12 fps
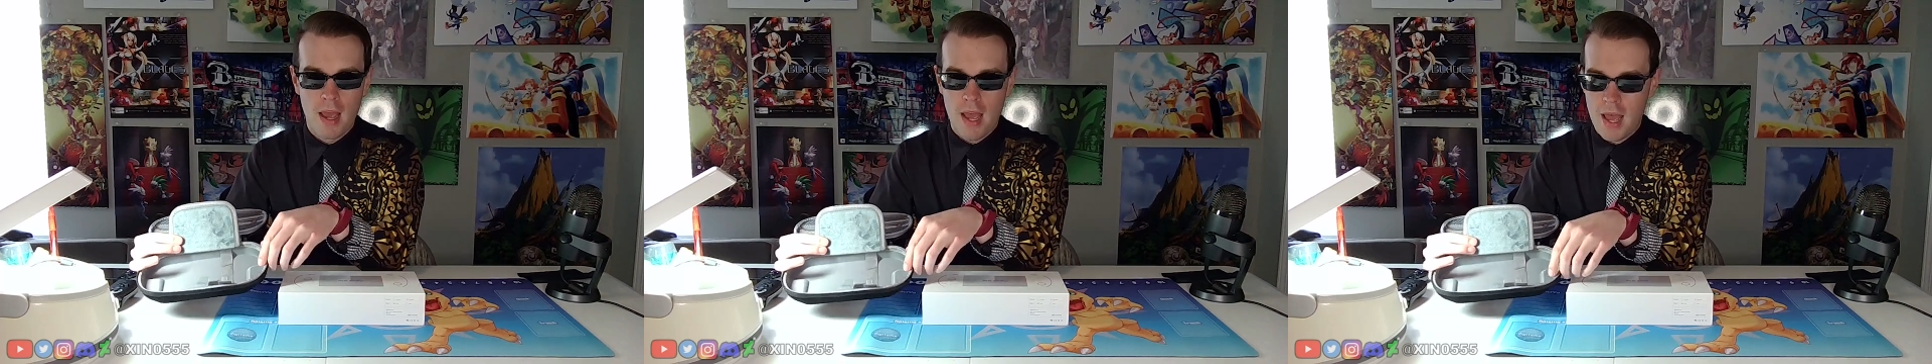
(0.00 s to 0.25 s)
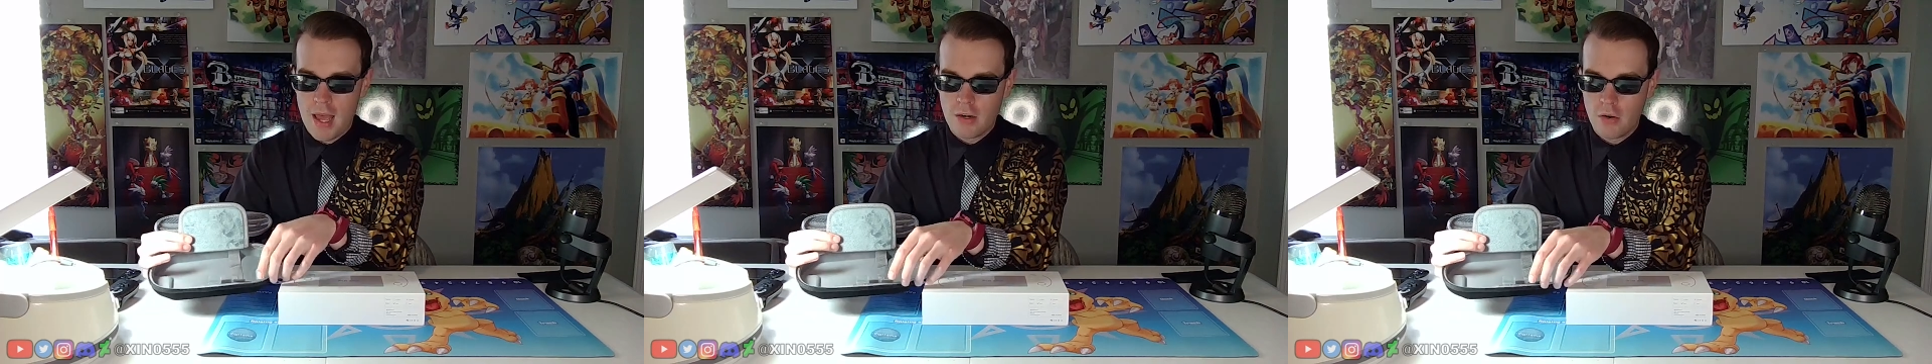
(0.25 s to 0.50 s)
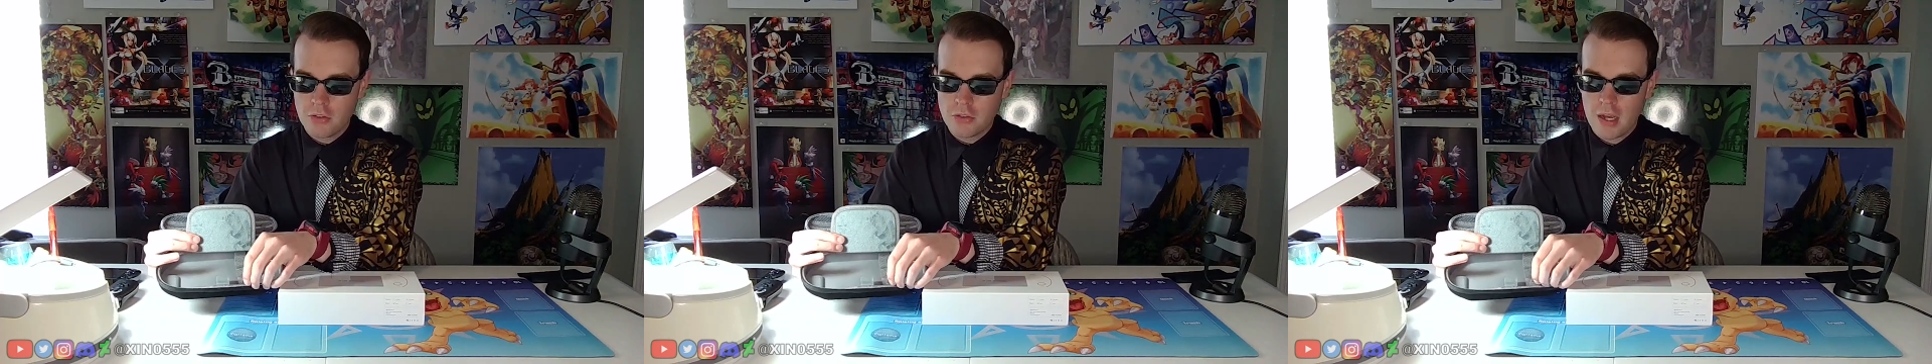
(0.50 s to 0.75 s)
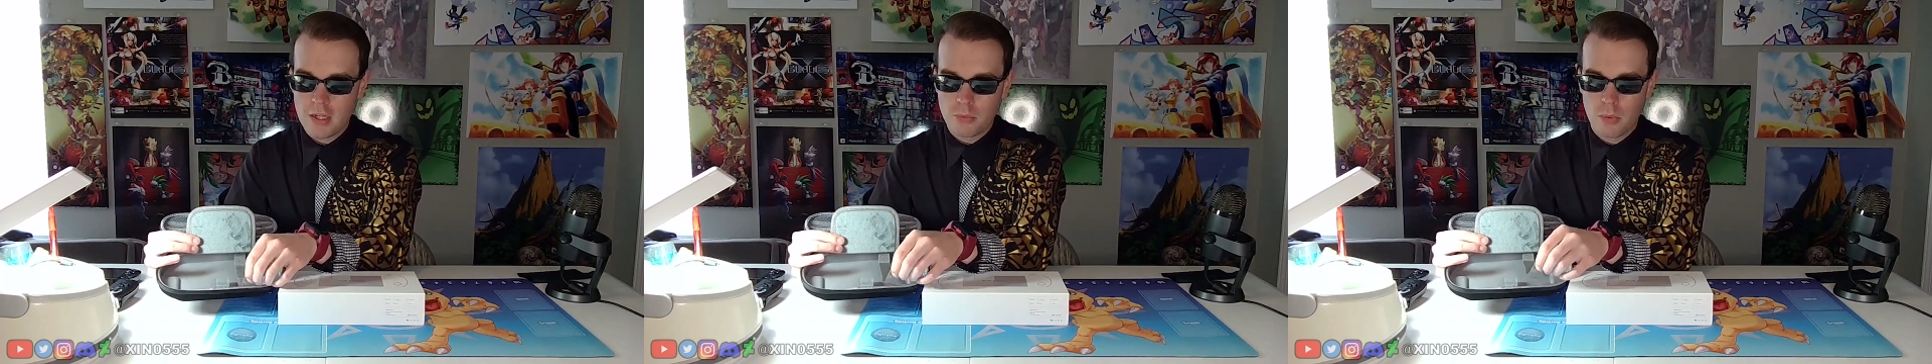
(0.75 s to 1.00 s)
And it also
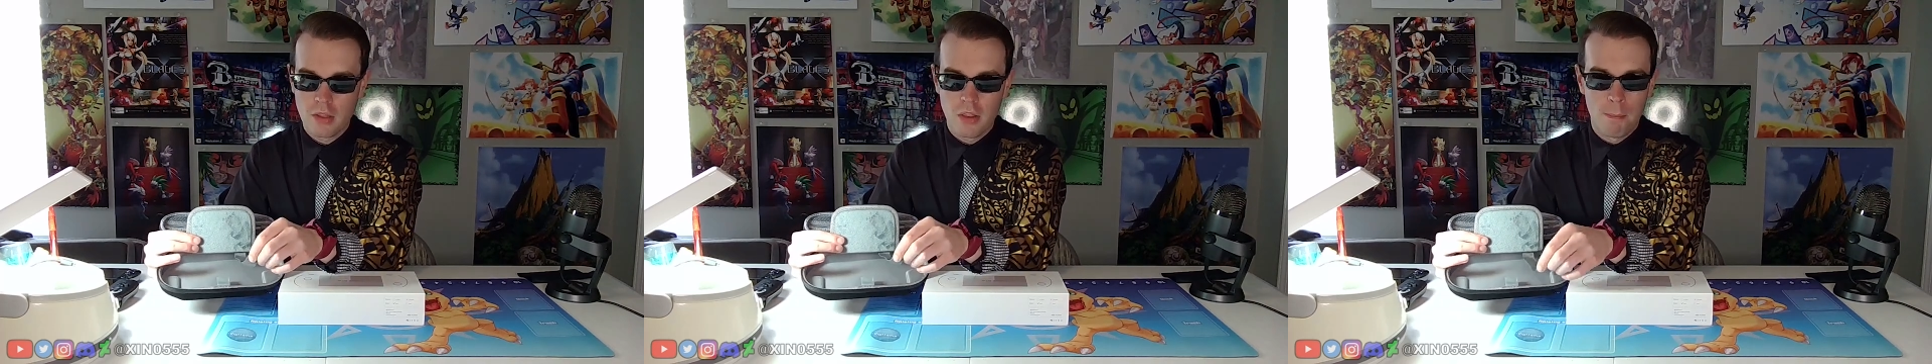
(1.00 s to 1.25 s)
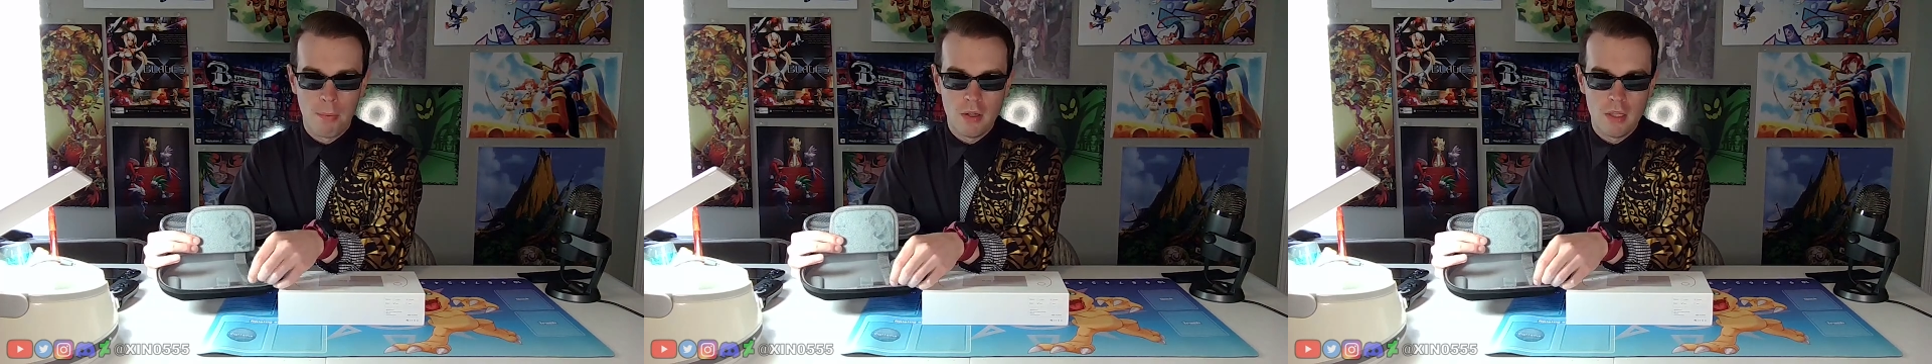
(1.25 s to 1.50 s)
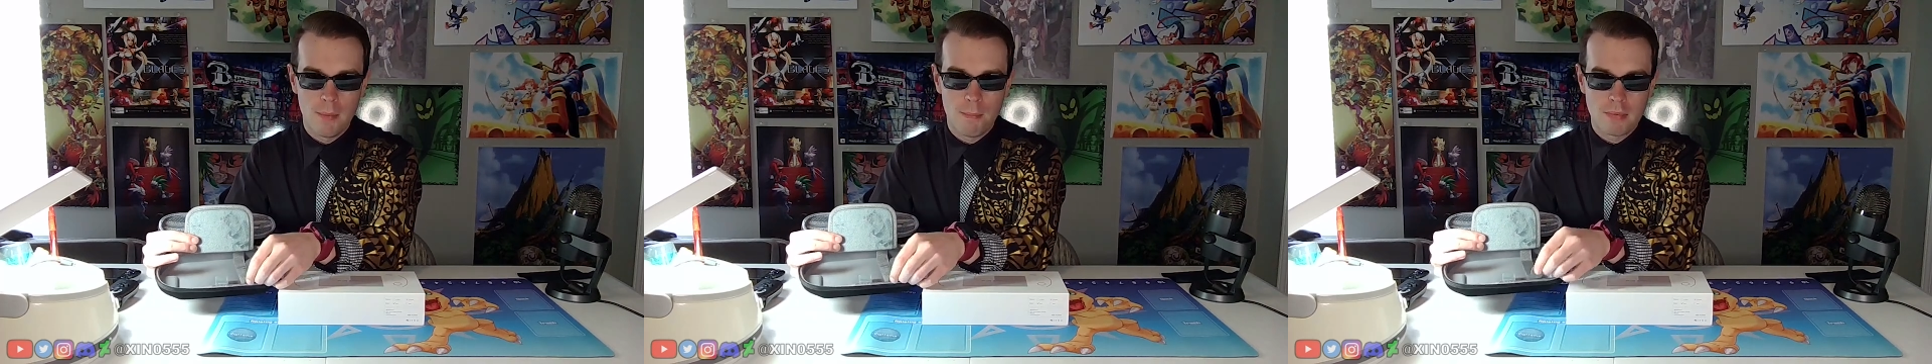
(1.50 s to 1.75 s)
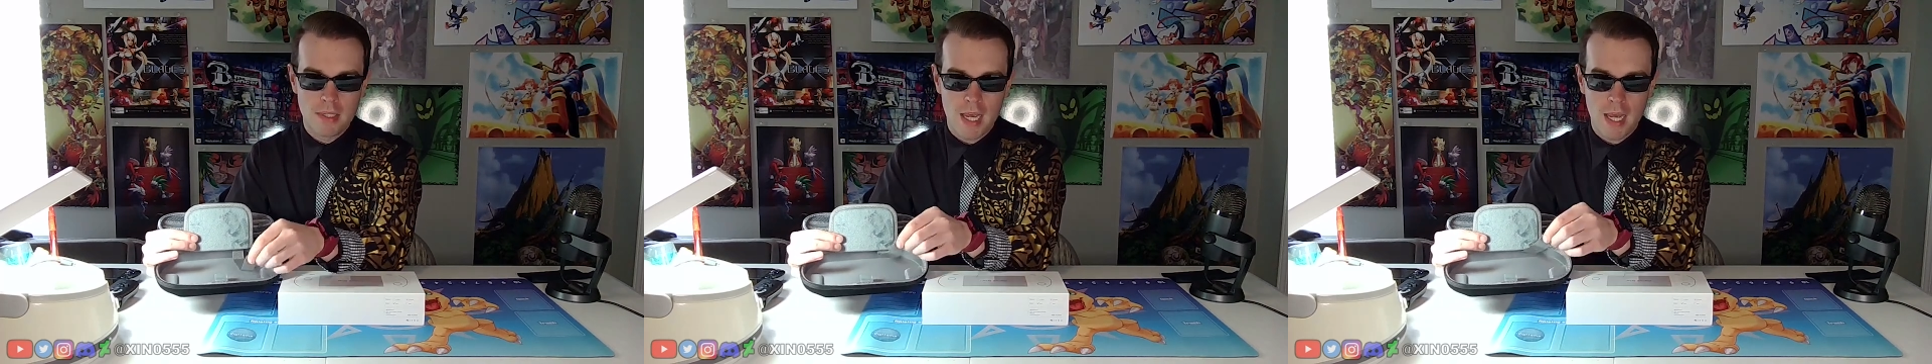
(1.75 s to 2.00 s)
has one of the pull-up
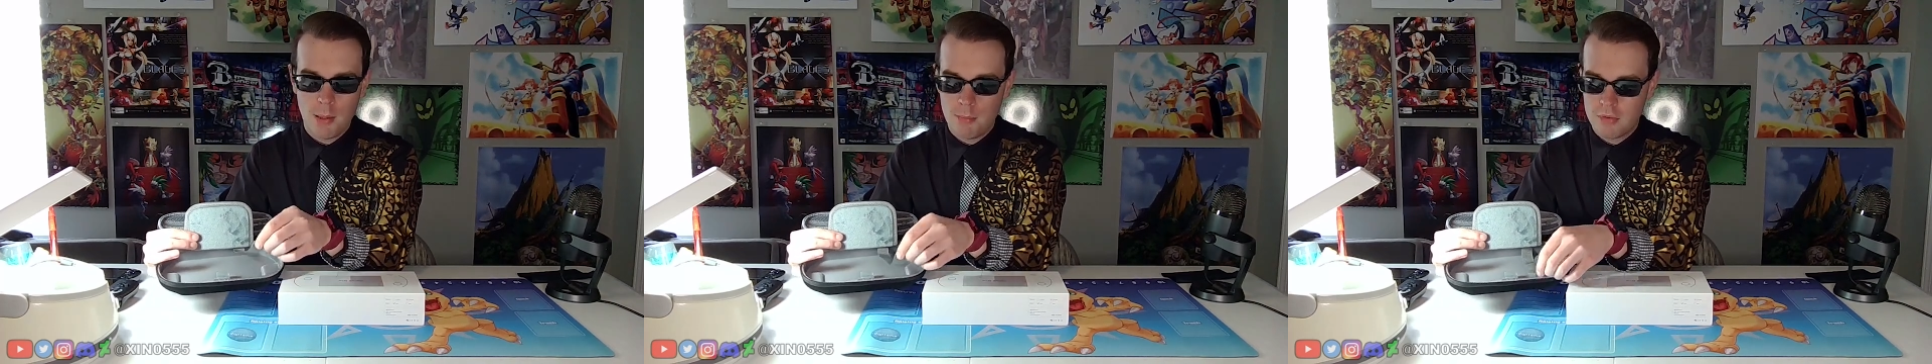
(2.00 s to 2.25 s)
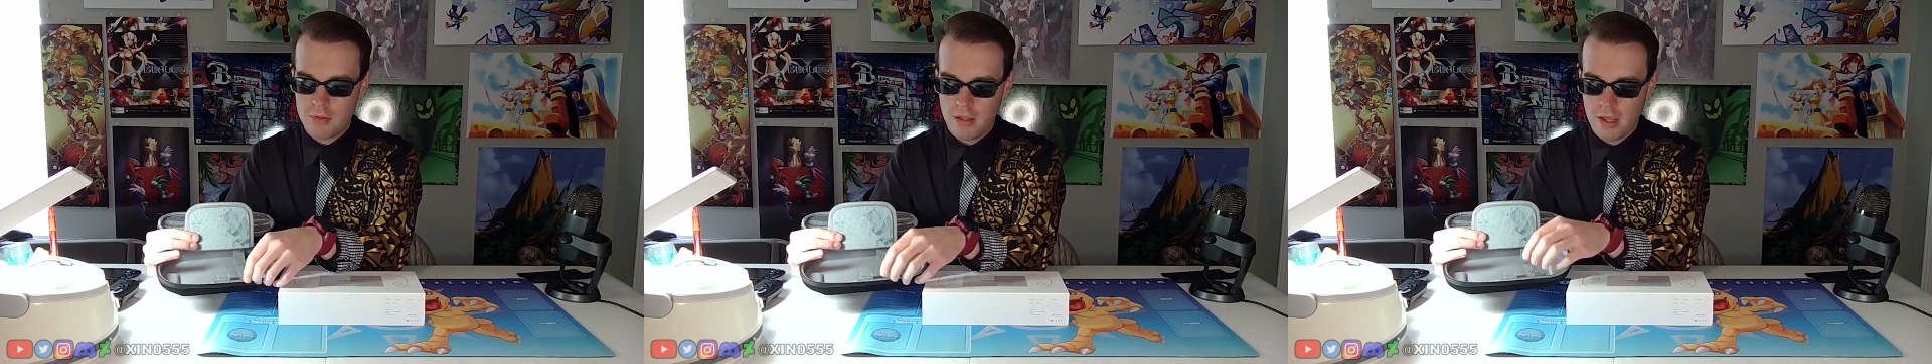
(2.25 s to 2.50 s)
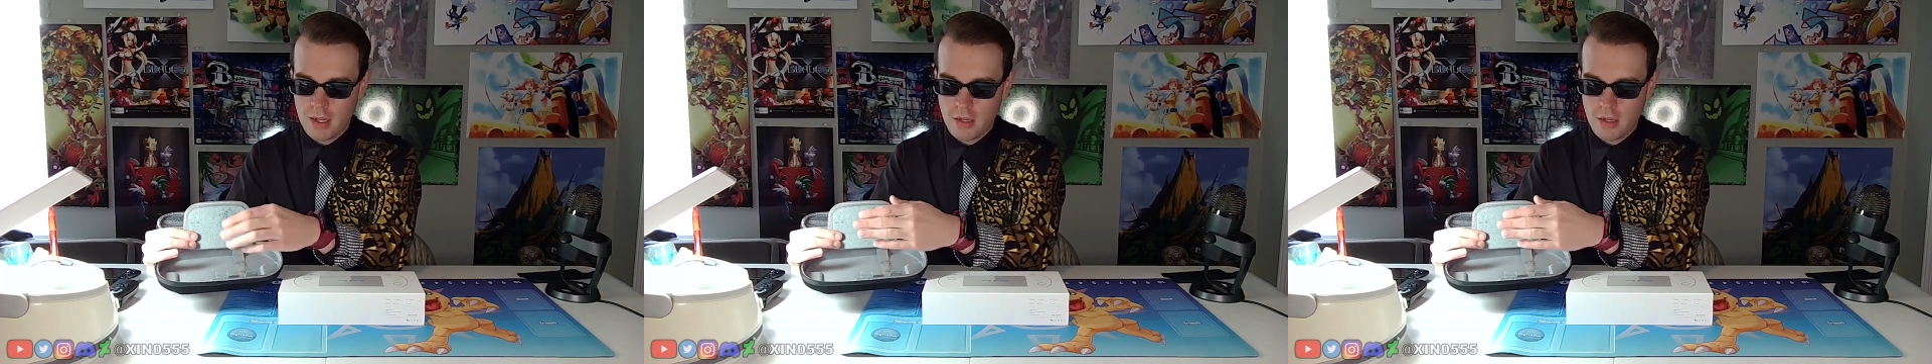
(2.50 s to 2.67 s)
tabs to, like,